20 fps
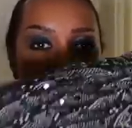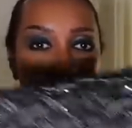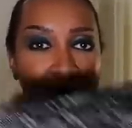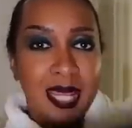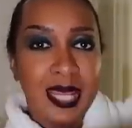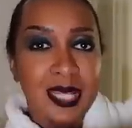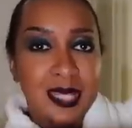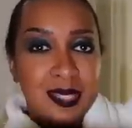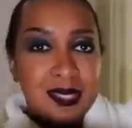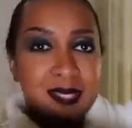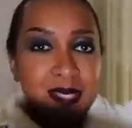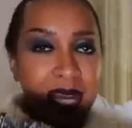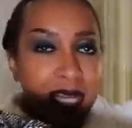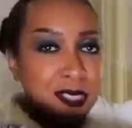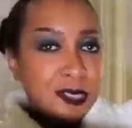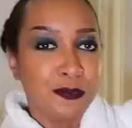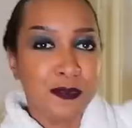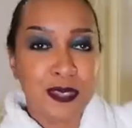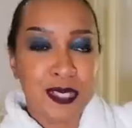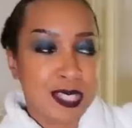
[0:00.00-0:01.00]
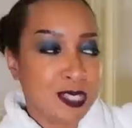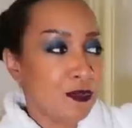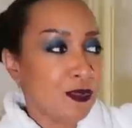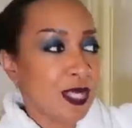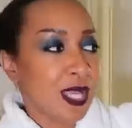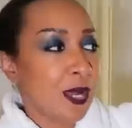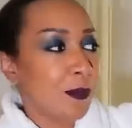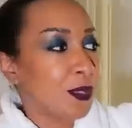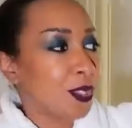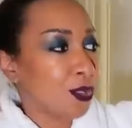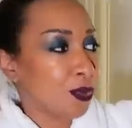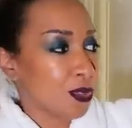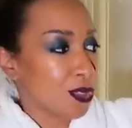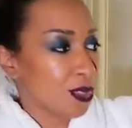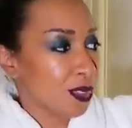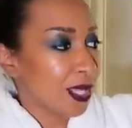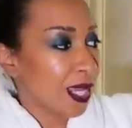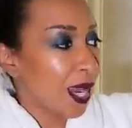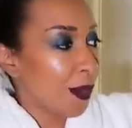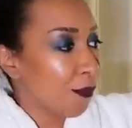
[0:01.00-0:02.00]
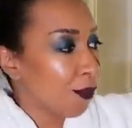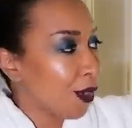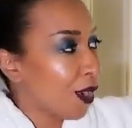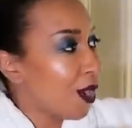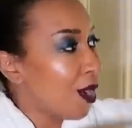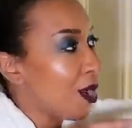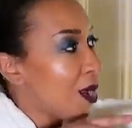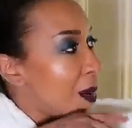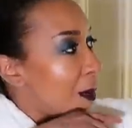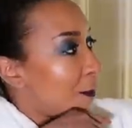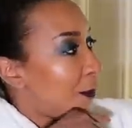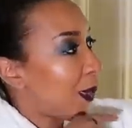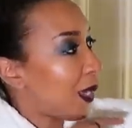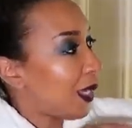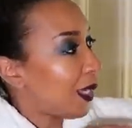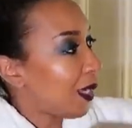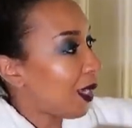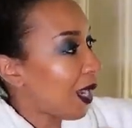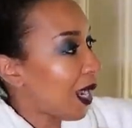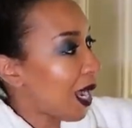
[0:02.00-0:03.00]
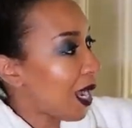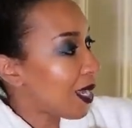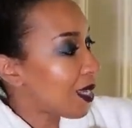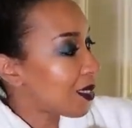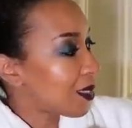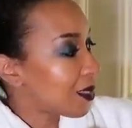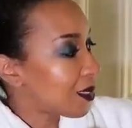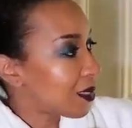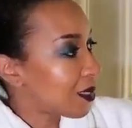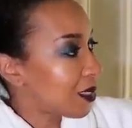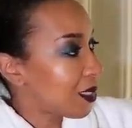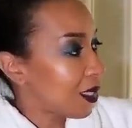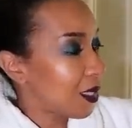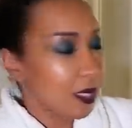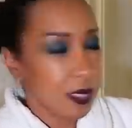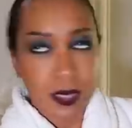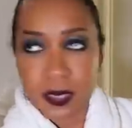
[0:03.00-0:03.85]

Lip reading: It's, I don't know if this is even coming across on camera, but it has.